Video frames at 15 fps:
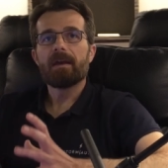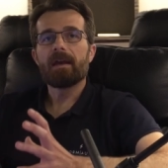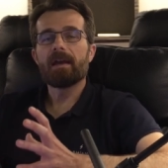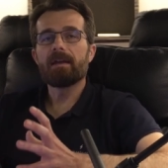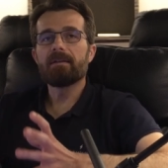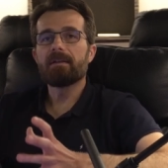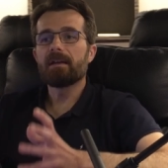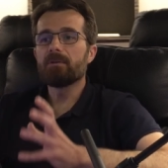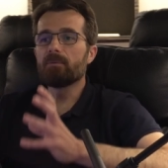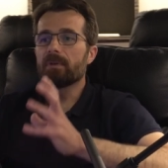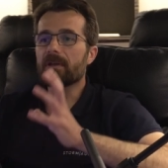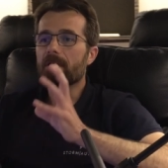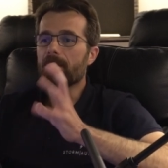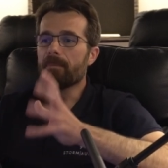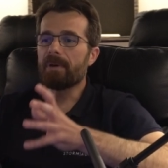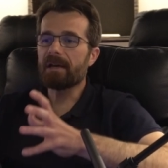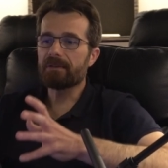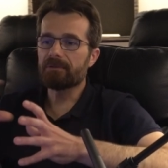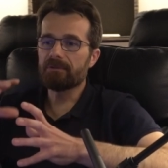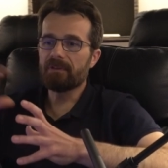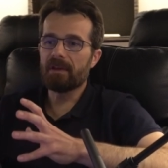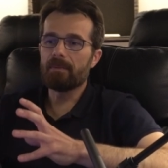and and we come back
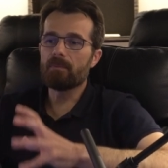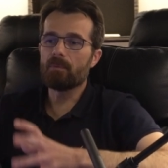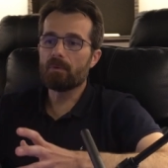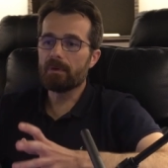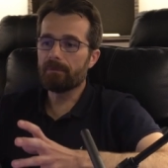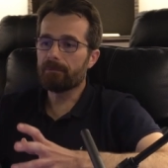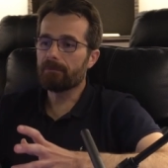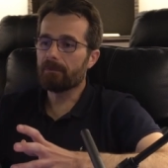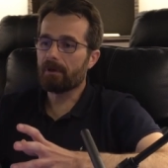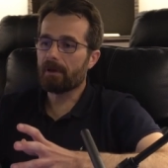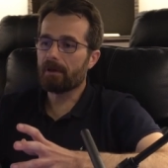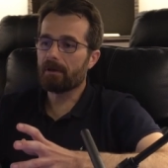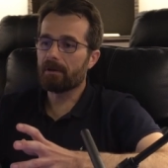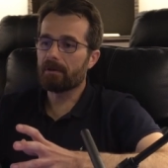to them with uh,